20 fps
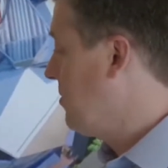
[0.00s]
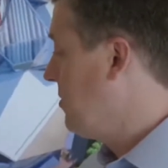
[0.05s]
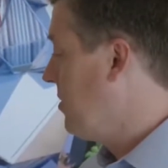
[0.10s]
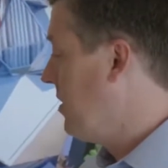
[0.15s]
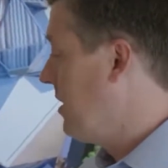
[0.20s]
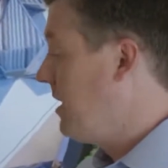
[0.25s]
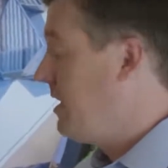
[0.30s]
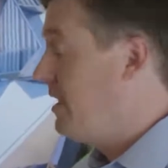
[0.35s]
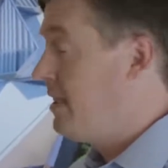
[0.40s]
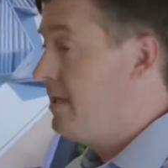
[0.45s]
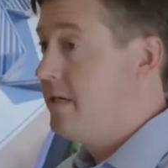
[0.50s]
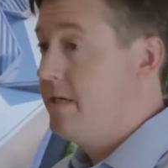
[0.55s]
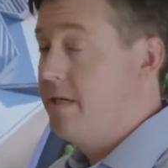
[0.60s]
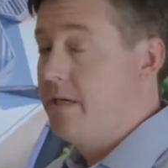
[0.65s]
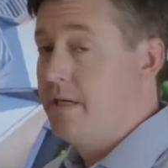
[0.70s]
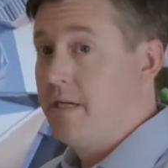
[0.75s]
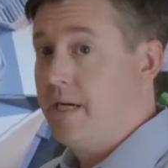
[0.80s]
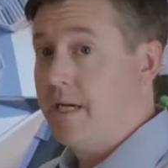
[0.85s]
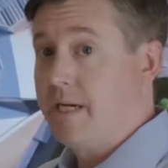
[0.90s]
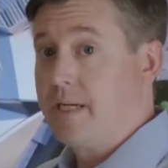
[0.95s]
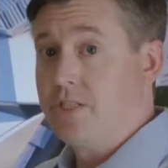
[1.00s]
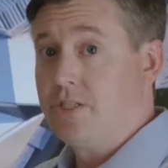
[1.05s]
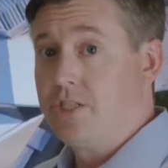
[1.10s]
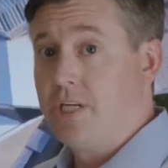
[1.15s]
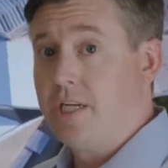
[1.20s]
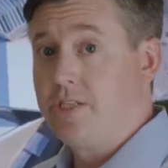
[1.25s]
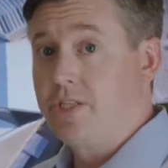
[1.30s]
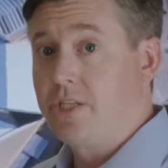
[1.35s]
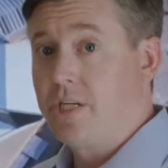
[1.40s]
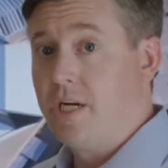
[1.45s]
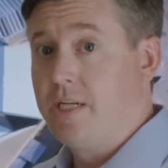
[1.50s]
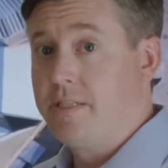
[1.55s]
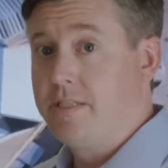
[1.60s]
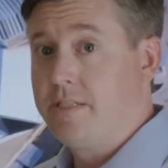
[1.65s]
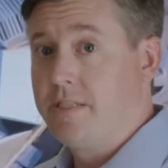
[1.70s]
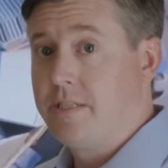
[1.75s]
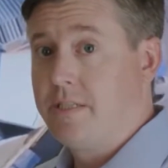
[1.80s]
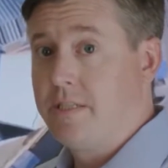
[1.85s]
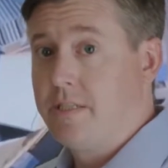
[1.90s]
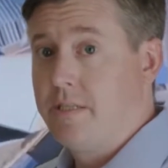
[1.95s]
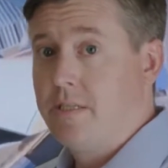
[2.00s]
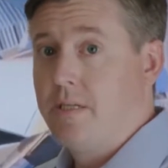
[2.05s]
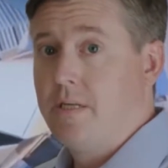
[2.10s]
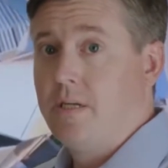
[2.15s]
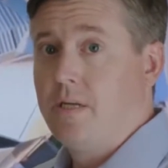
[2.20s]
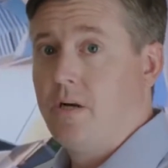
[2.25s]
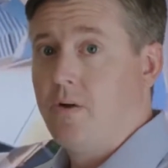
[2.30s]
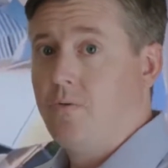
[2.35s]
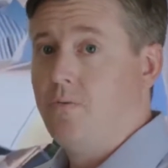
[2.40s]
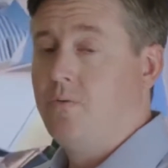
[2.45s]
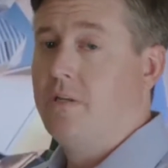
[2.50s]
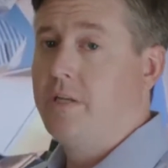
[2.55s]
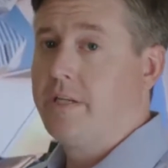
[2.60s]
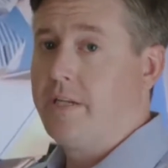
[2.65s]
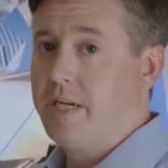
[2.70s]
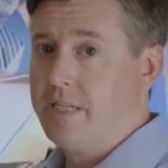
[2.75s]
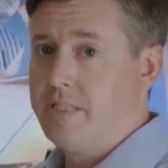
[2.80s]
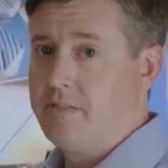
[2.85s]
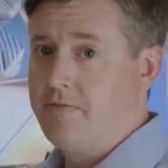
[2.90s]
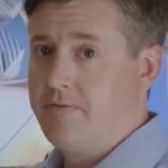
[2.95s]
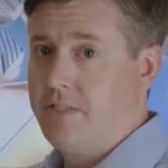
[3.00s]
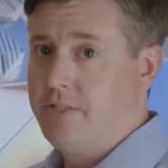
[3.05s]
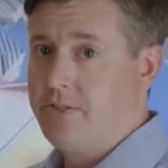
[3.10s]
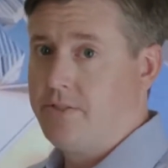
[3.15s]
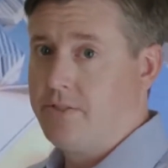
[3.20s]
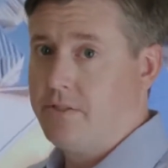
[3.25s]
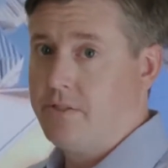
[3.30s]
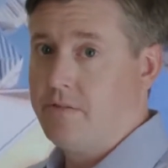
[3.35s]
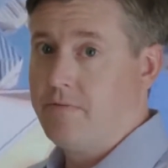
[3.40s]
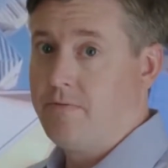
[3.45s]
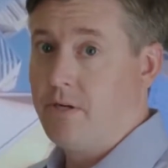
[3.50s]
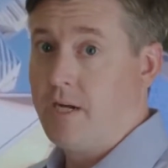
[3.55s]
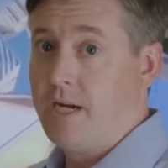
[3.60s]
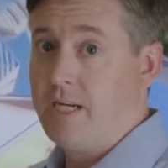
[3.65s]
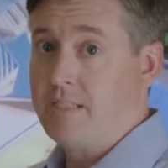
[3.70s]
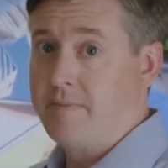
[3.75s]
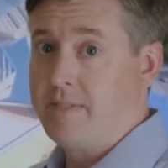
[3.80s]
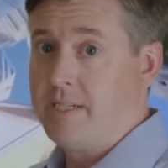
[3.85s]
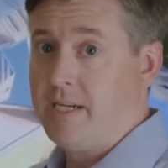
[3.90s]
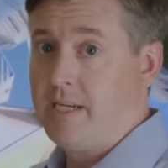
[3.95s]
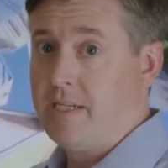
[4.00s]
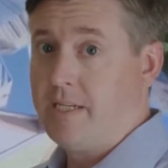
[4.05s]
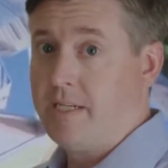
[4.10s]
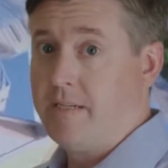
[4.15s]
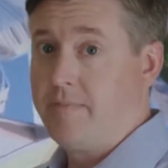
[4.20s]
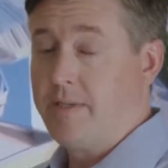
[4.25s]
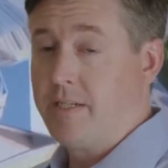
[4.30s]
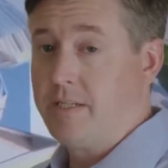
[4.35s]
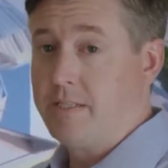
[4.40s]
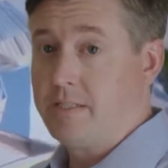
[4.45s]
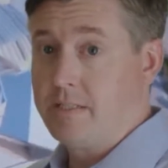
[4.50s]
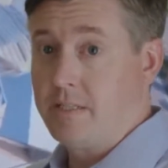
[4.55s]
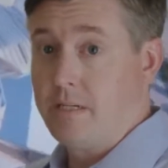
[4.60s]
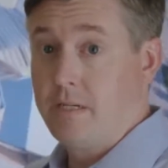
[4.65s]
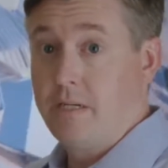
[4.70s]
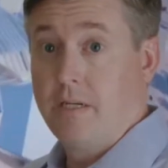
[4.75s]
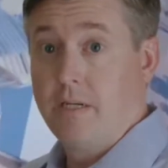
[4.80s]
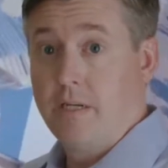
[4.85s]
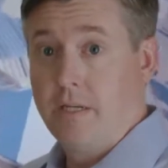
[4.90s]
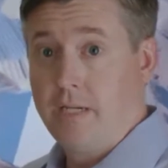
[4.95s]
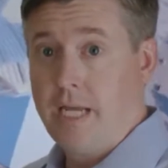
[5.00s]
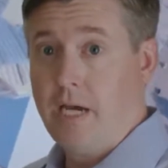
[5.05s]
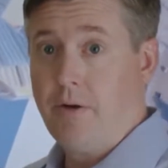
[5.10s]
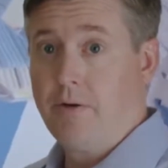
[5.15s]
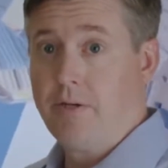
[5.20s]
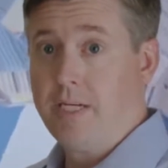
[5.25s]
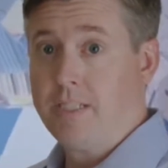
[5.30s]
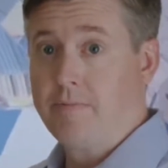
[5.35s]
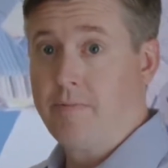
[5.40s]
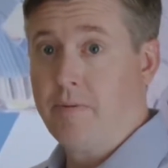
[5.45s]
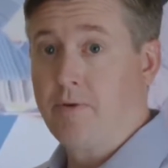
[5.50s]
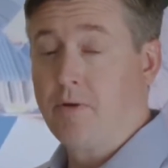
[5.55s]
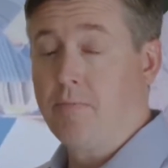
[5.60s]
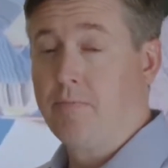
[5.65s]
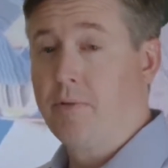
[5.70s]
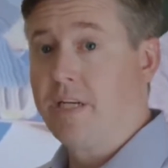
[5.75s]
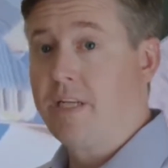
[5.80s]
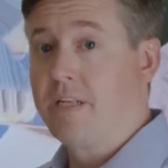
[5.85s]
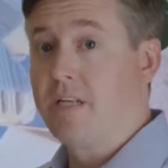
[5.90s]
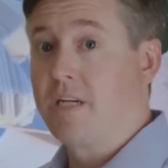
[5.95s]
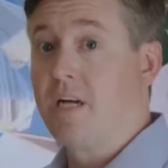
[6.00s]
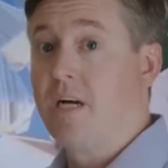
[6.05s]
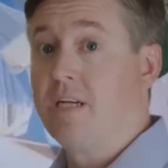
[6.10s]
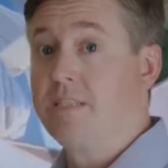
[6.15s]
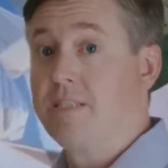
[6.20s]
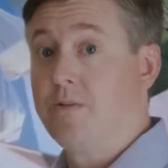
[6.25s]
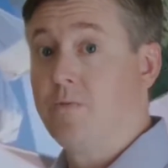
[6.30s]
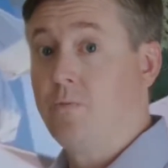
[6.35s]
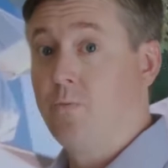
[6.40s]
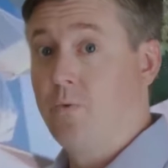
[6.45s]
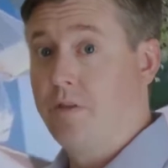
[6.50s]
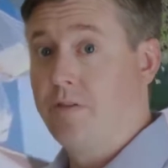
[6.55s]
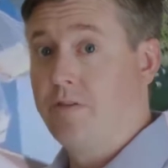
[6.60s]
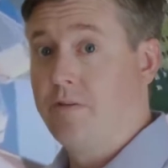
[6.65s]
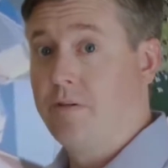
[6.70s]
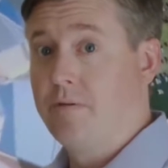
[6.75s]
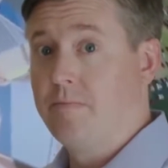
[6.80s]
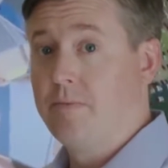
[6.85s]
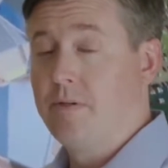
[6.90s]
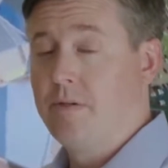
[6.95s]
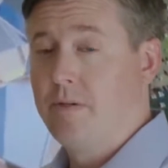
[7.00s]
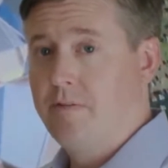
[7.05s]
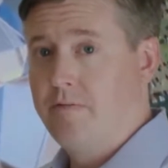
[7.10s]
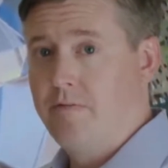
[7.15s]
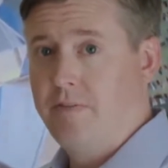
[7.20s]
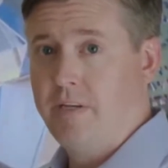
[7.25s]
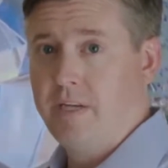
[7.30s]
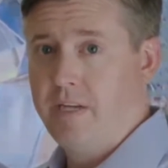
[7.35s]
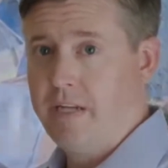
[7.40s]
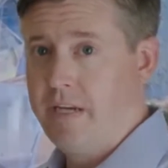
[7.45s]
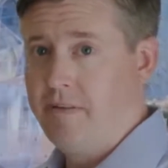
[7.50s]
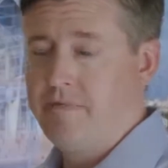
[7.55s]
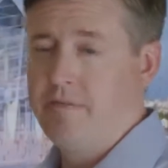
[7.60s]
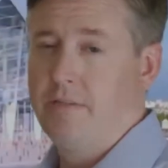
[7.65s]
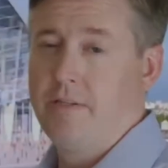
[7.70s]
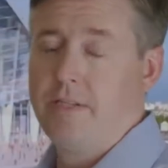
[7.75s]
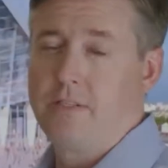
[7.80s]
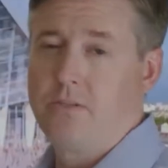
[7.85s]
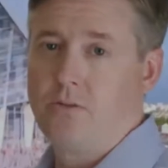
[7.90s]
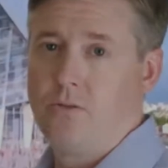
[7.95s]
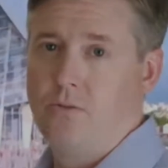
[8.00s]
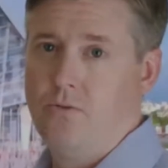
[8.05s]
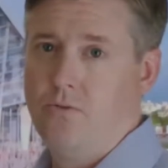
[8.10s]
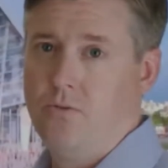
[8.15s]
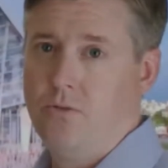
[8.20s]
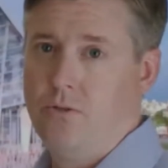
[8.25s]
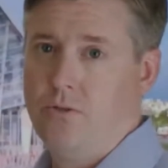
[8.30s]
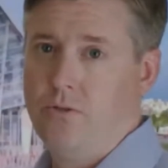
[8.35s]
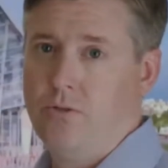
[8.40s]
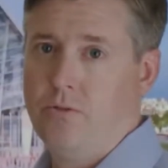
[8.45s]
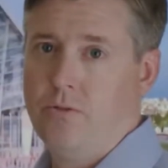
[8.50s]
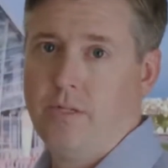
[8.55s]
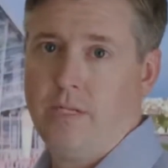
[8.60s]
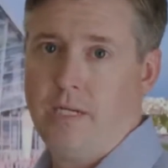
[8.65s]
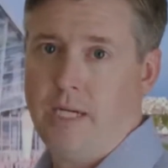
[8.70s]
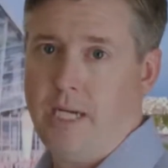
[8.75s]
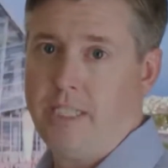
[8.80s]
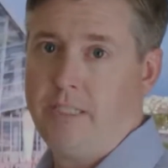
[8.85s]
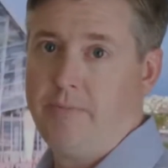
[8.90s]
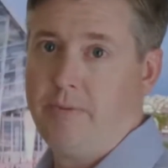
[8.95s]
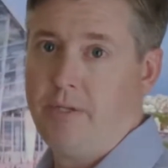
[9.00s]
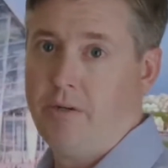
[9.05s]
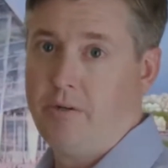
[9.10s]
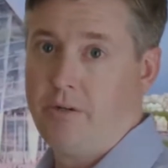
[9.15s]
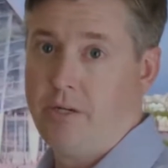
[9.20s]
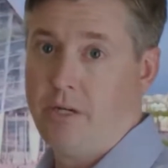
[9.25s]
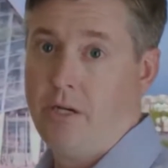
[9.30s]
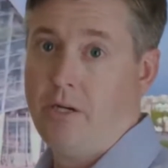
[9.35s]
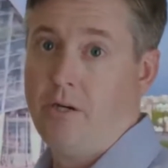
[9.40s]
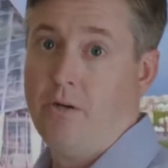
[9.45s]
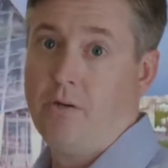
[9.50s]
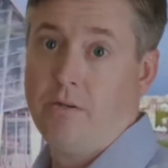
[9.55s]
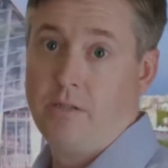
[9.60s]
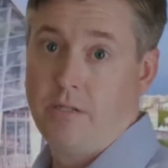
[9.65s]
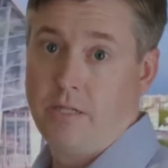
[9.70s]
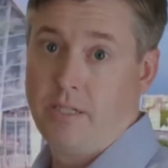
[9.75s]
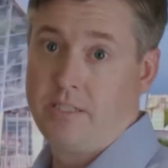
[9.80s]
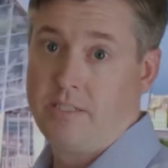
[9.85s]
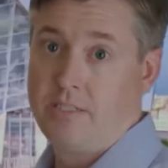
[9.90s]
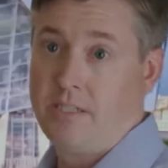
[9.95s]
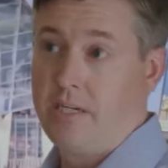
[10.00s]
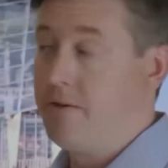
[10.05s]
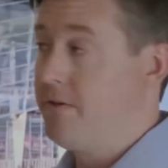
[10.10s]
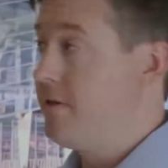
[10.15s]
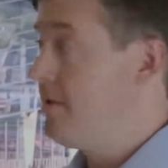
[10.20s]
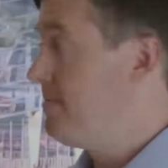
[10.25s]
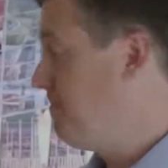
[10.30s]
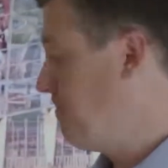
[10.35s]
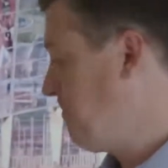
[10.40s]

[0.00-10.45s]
play, I can change content. A really nice feature for hospitality because nowadays people are bringing the content with them via Netflix, Hulu, HBO to go, etc.